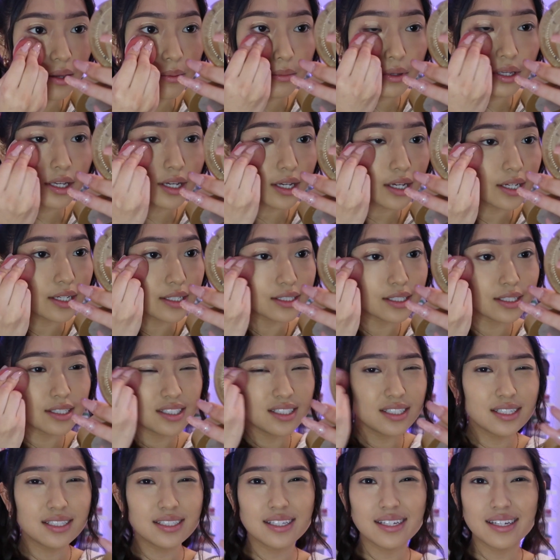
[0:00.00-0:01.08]
because
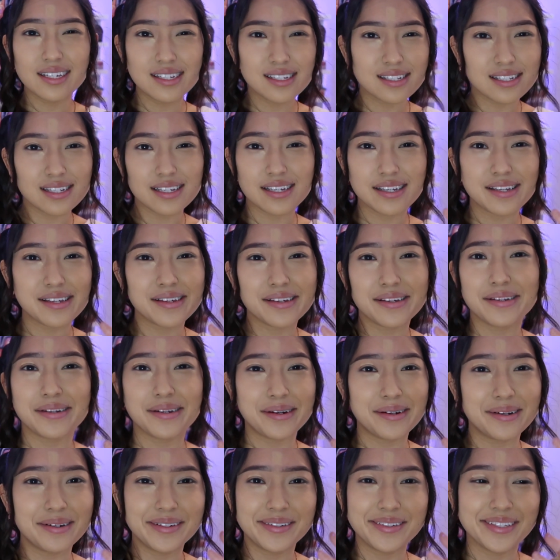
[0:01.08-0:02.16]
it's just easy, you
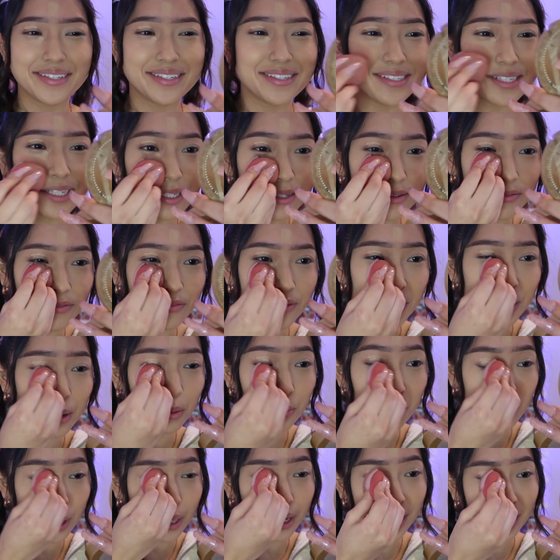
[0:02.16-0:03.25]
know? You can just
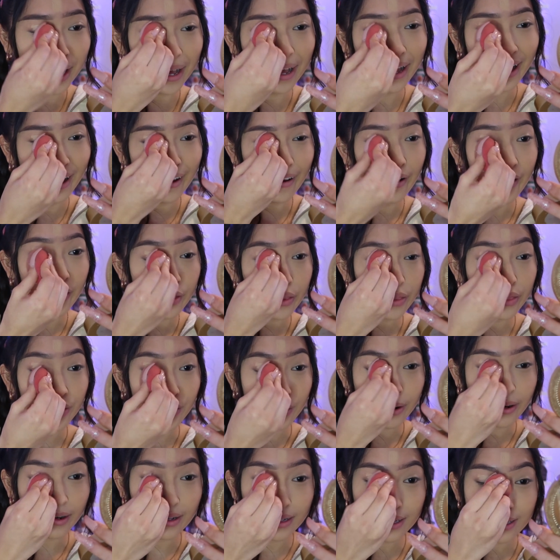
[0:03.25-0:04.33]
film a
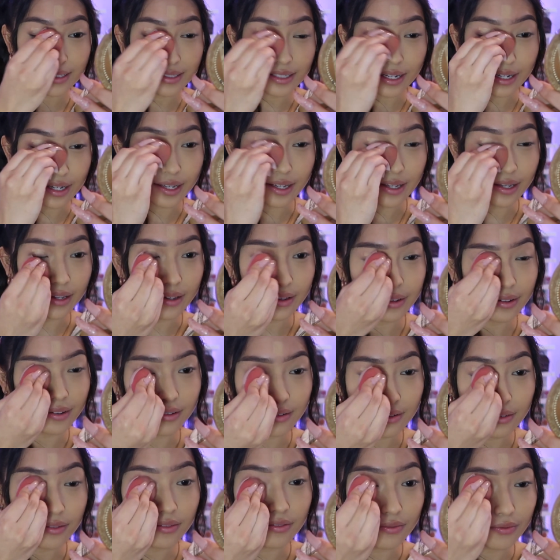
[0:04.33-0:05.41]
30-second
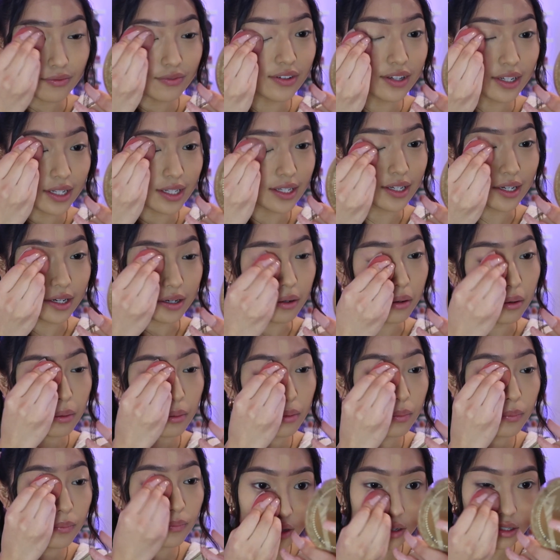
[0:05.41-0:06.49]
video
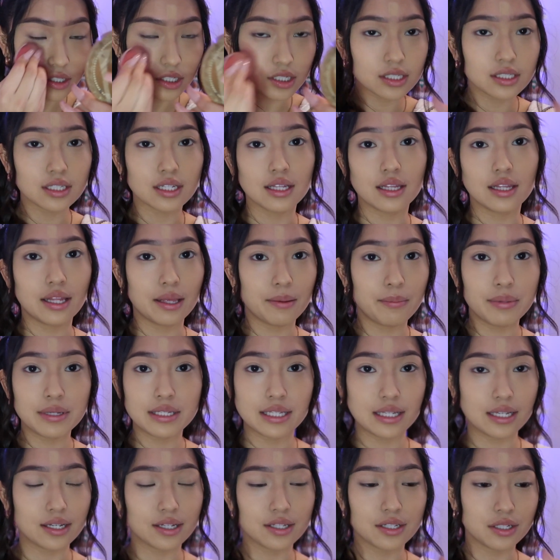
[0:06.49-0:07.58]
and just lip
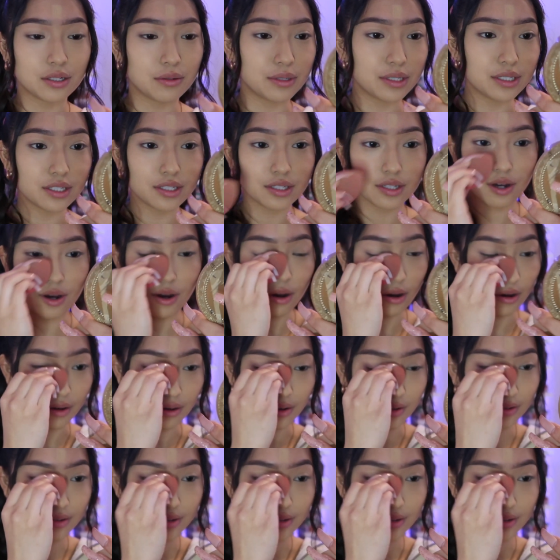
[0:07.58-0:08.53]
sync to a song.